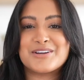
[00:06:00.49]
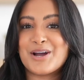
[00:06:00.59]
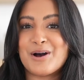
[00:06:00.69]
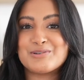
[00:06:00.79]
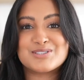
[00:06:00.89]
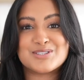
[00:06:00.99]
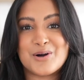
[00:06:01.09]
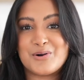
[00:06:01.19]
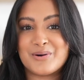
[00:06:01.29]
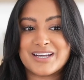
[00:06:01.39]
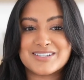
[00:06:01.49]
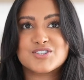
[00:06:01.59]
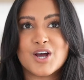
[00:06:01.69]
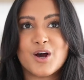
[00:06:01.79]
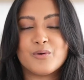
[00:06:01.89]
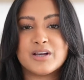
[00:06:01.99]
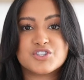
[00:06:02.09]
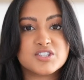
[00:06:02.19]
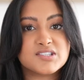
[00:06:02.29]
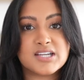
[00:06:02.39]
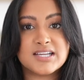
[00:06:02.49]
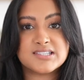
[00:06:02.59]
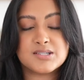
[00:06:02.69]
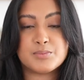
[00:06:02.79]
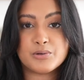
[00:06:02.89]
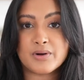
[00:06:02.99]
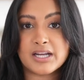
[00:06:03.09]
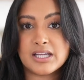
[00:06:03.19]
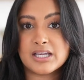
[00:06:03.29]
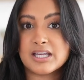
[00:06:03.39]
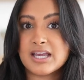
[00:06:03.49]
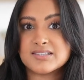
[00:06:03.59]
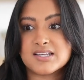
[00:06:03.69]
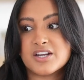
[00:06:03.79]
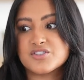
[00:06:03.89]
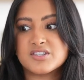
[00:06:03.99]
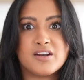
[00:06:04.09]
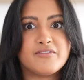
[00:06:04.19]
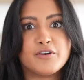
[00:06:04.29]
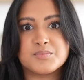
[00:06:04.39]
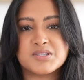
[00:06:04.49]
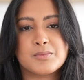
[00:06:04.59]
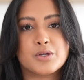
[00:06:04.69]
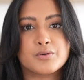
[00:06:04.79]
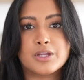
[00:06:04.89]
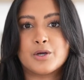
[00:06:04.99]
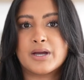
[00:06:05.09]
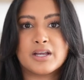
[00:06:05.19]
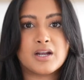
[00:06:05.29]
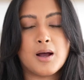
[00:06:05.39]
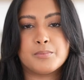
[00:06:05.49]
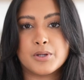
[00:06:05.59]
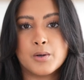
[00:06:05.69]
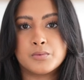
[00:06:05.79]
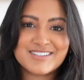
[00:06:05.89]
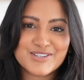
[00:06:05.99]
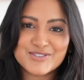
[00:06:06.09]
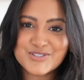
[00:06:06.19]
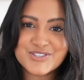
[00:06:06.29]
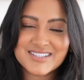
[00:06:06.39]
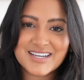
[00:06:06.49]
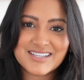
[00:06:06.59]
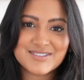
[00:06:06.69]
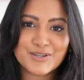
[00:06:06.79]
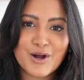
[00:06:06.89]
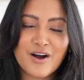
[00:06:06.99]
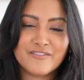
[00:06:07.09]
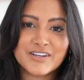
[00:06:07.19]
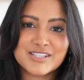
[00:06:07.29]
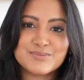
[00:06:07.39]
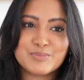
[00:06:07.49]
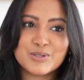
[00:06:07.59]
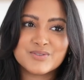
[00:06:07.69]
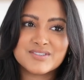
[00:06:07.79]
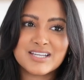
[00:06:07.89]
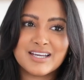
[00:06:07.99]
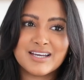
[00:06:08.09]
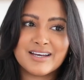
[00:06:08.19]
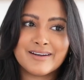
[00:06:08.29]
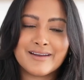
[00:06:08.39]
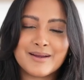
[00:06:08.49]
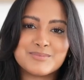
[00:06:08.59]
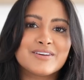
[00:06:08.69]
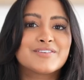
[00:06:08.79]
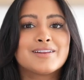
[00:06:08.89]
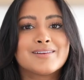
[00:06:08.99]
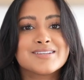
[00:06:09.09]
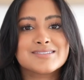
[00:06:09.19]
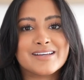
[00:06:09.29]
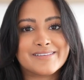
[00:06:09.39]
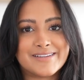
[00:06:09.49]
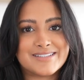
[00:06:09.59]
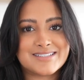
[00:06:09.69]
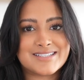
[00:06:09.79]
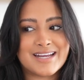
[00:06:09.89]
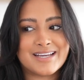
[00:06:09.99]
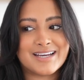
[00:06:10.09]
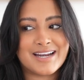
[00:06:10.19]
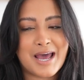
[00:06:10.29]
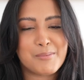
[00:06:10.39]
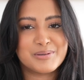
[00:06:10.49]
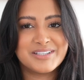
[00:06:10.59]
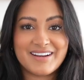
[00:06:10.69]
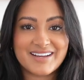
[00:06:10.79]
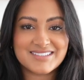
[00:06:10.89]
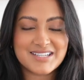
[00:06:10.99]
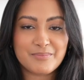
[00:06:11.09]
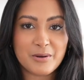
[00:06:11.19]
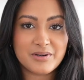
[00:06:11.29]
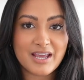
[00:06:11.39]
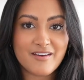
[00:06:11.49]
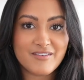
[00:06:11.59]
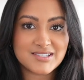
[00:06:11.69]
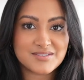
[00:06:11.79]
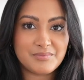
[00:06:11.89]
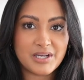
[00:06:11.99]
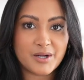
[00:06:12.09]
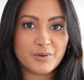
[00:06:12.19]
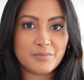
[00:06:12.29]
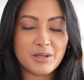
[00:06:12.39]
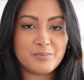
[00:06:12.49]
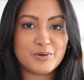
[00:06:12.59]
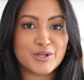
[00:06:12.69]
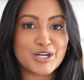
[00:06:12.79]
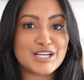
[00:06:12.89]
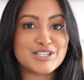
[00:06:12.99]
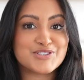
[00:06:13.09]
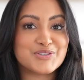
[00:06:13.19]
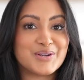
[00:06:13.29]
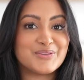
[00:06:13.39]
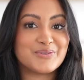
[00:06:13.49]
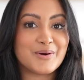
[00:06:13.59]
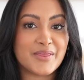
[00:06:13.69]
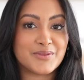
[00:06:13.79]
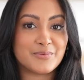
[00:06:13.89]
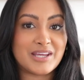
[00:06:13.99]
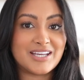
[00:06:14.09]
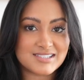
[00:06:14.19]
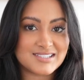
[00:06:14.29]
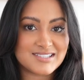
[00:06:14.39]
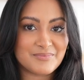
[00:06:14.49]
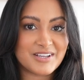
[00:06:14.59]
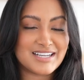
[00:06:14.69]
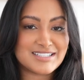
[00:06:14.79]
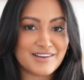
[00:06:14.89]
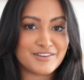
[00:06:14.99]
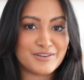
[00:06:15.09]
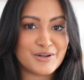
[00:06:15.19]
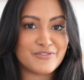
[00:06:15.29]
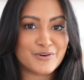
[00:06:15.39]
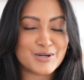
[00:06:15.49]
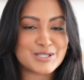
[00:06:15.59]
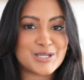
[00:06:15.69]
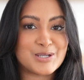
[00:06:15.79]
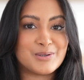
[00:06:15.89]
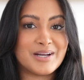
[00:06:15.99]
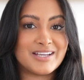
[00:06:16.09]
and go so quick, so it's just nice to be ready in case I just need to film something really quick and upload. It's also just a nice little confidence boost, and I'm definitely less likely to take a nap. The next tip I would give is to meet up with people in your industry throughout the week. This is something I definitely look forward to